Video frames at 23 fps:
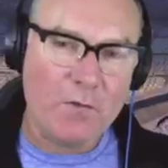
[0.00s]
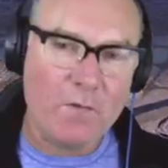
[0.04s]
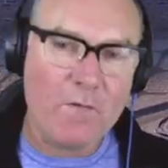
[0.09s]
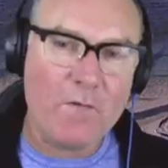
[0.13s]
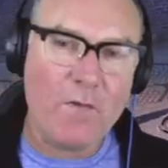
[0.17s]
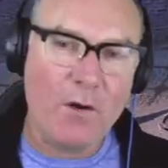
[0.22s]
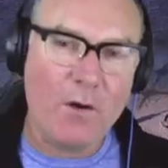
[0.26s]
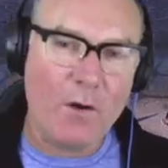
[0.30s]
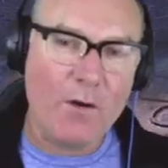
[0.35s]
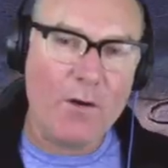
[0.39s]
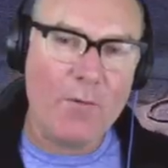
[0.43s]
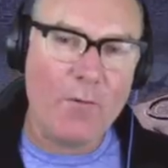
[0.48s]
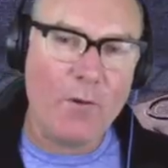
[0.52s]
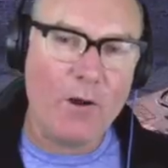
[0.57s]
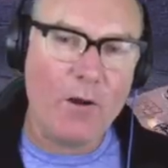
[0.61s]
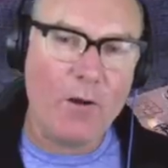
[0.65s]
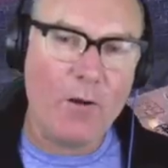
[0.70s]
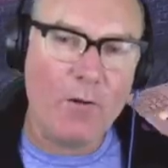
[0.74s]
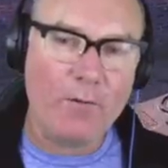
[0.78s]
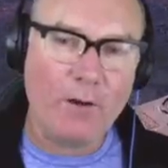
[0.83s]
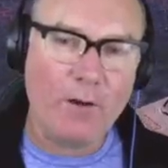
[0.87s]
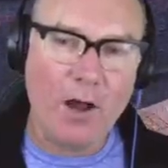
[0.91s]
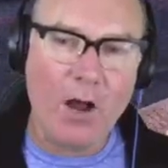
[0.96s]
very
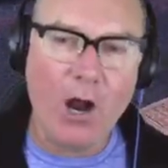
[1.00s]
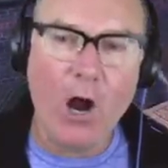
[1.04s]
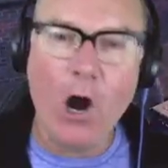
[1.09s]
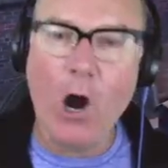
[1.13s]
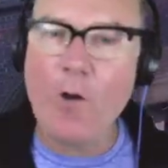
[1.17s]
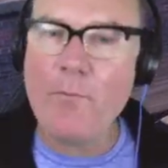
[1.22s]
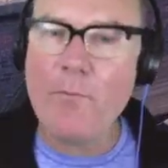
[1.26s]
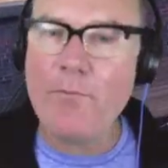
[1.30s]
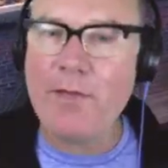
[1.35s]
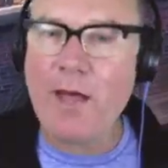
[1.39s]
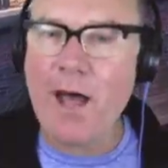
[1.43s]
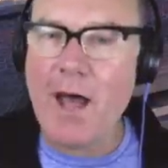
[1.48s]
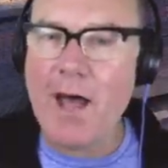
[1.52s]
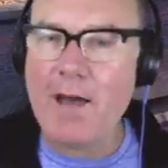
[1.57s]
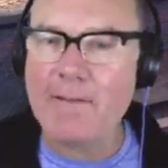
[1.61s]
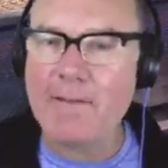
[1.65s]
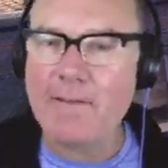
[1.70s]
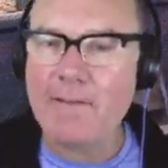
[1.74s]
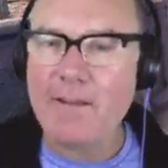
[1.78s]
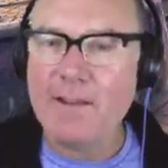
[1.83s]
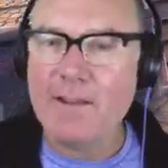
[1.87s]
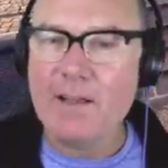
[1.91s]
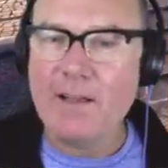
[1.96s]
well. I hope that
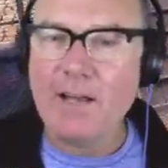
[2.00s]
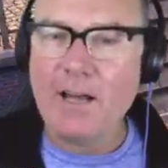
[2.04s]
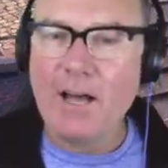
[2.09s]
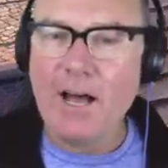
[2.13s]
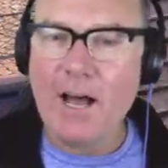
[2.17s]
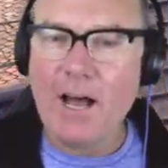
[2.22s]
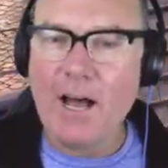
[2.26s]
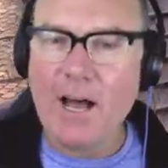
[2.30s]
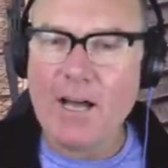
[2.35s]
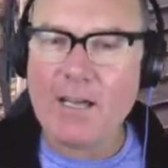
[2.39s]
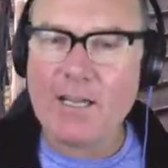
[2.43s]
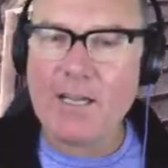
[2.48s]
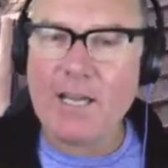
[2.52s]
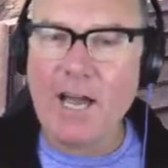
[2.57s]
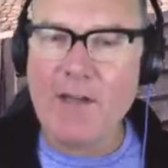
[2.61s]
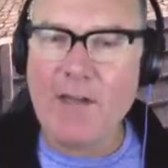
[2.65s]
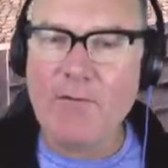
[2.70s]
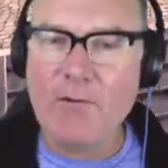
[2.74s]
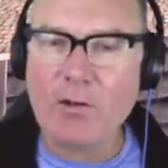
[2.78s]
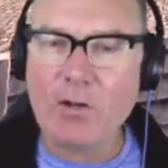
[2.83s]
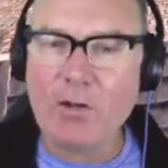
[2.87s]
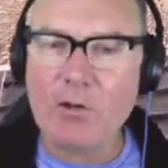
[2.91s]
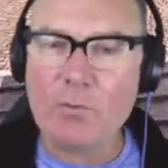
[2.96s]
uh,
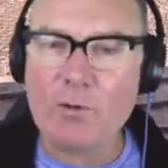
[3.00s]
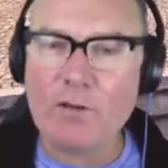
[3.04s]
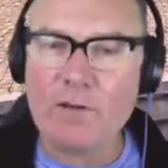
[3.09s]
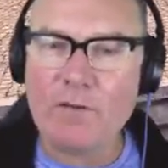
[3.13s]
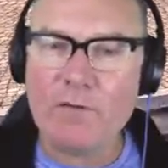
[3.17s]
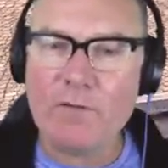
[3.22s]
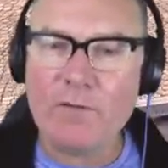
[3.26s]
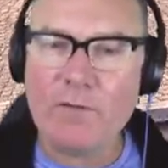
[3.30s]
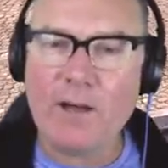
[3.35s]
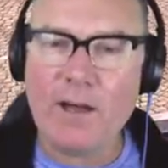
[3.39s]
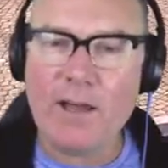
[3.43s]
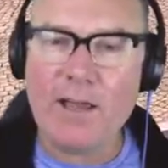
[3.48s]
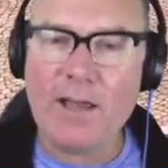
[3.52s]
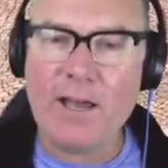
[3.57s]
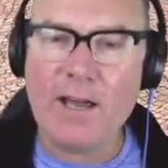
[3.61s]
gave you a little bit of a,